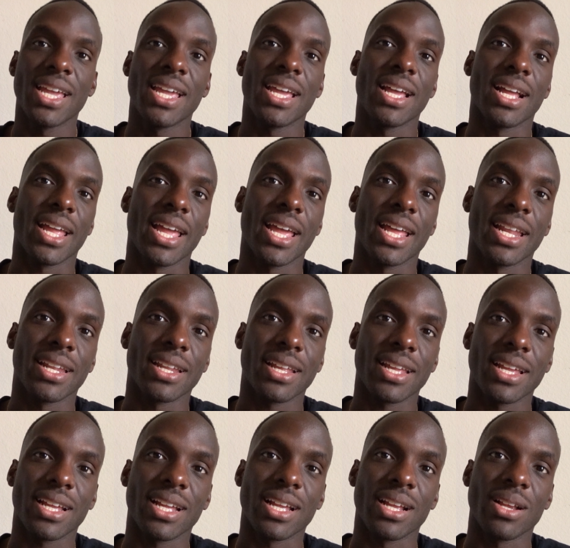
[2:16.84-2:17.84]
Again,
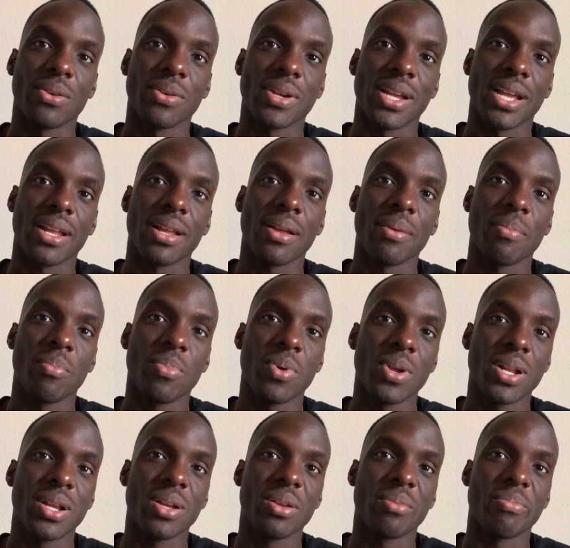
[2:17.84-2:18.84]
it can create
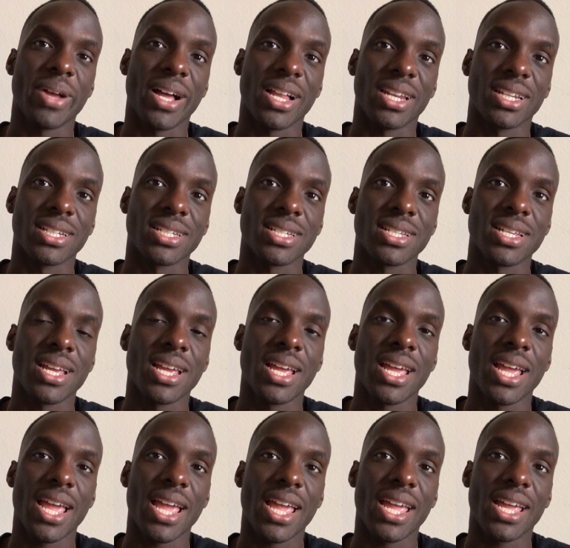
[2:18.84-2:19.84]
pretty good balance,
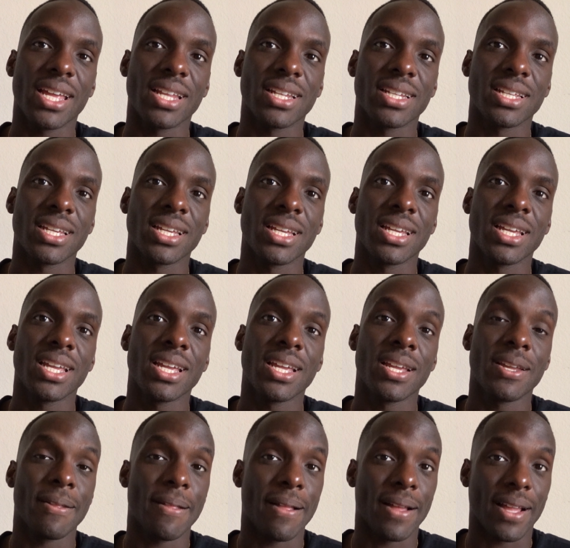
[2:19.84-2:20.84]
and
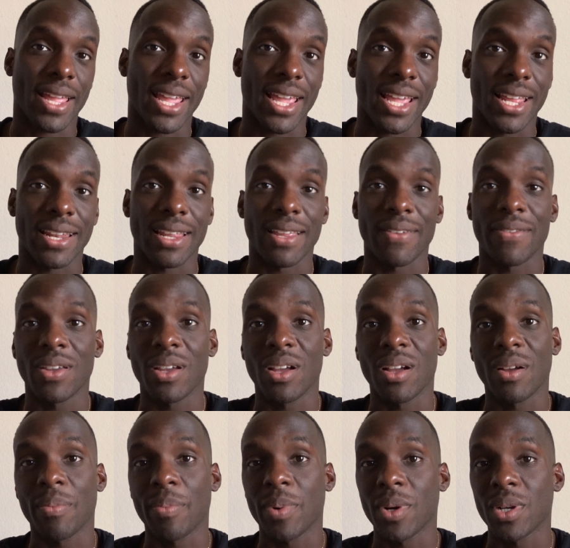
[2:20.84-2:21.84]
again, if
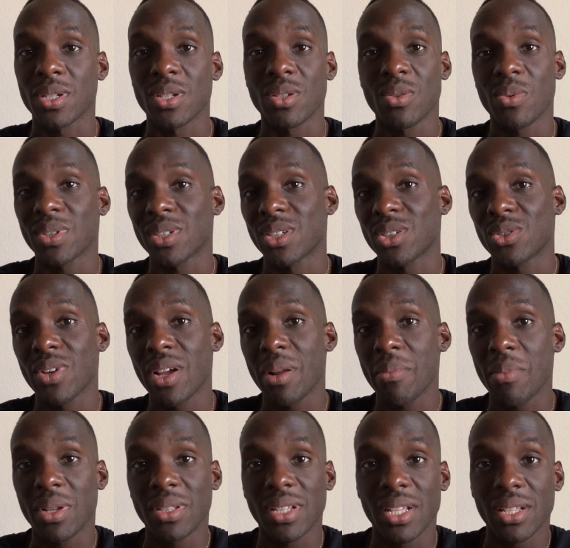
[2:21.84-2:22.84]
you're a person who wants to
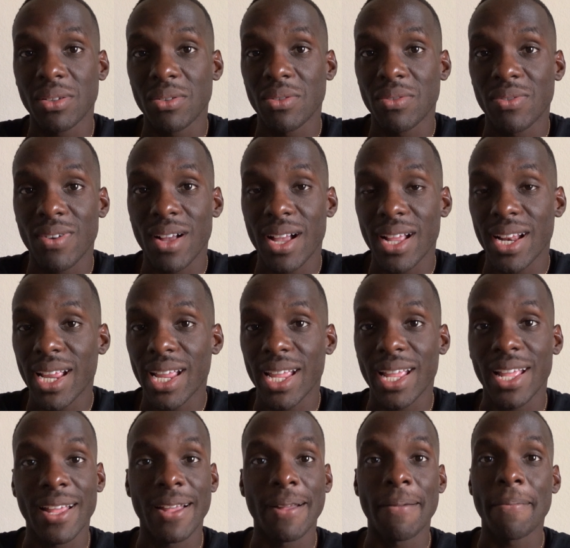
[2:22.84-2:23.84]
train Monday through Friday,
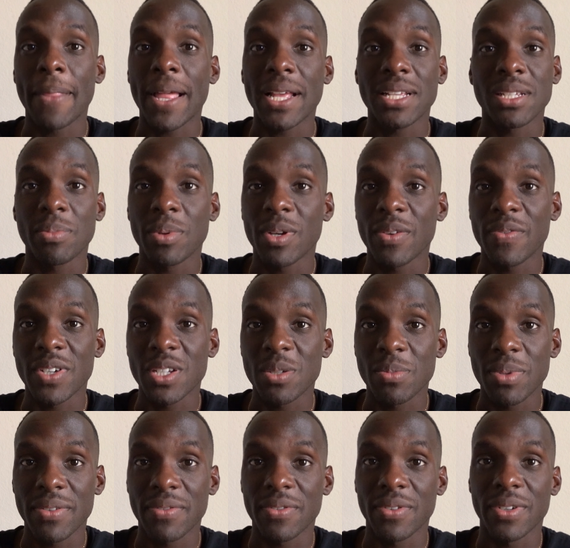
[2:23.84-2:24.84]
that's a perfect
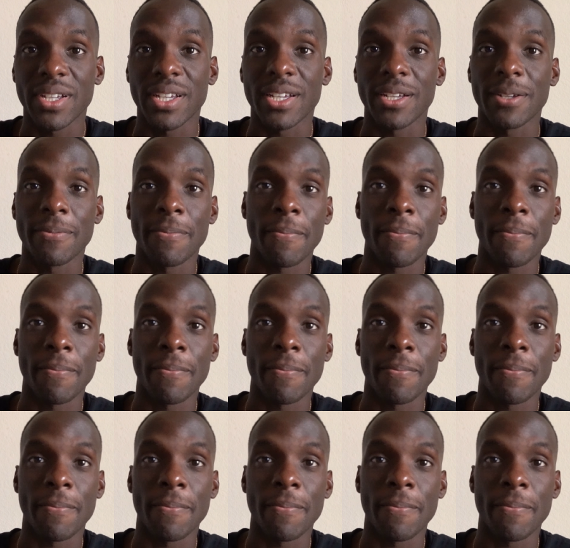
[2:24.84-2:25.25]
split for you.